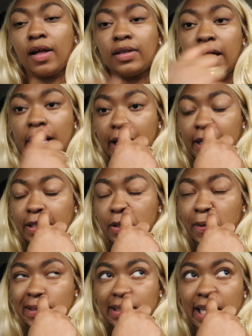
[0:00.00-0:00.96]
that is
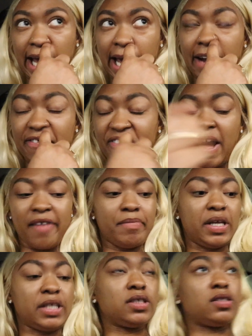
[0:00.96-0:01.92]
going to add 5
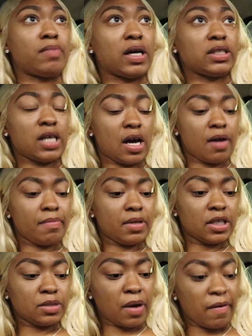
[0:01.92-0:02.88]
minutes to my time, but
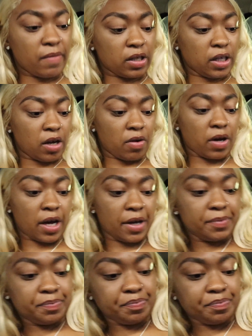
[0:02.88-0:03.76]
that's perfectly okay.